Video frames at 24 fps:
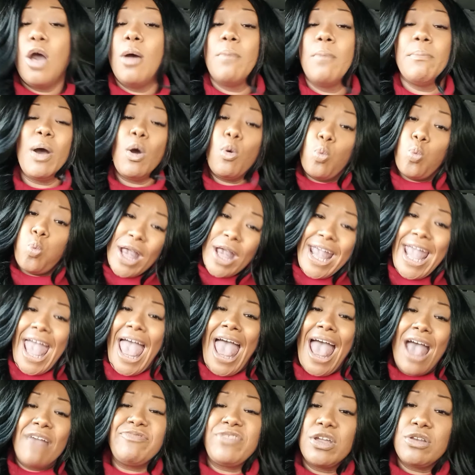But we
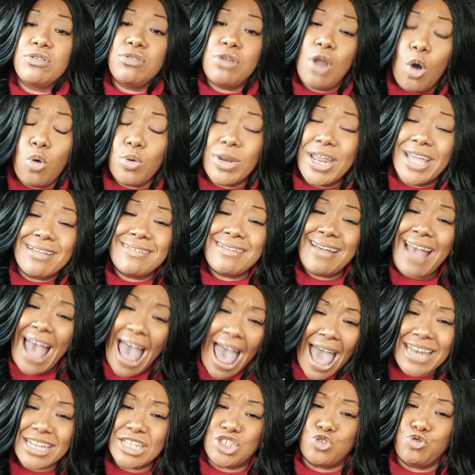have to know that
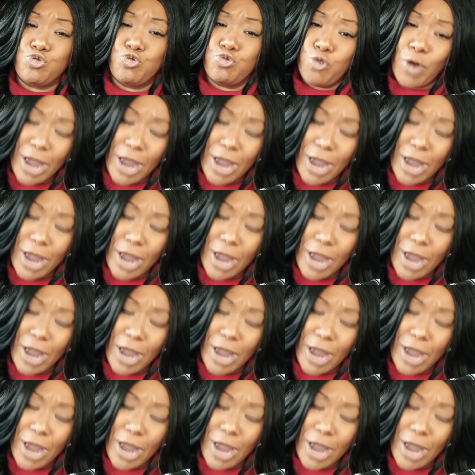God is